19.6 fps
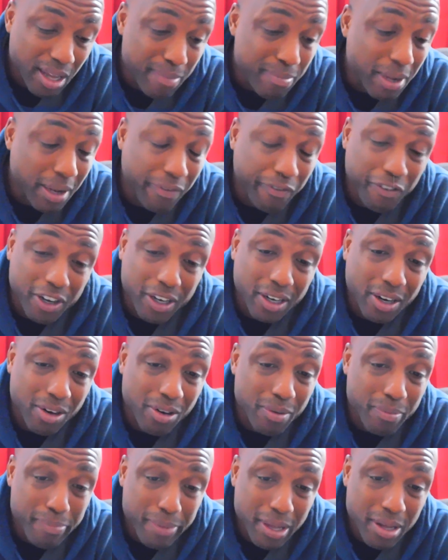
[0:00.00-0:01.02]
that motherfucker
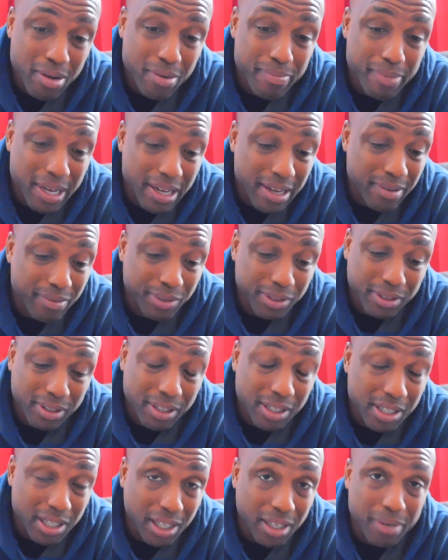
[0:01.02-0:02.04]
Colonel Bill, man, was
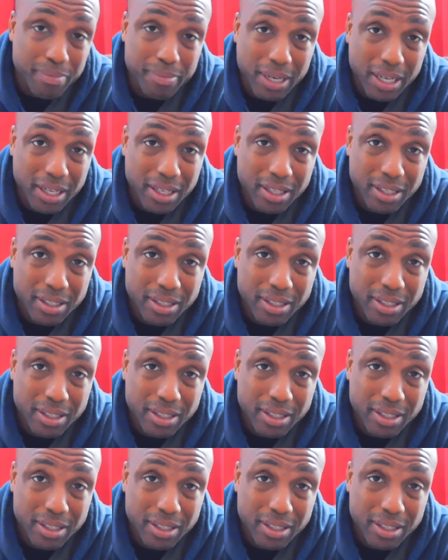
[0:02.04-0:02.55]
a killer, man.